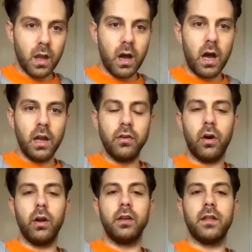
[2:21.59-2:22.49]

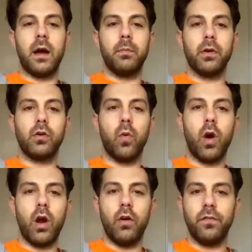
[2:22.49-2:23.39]
Not only that, but
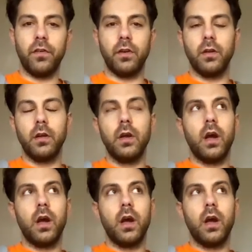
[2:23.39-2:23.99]
quite often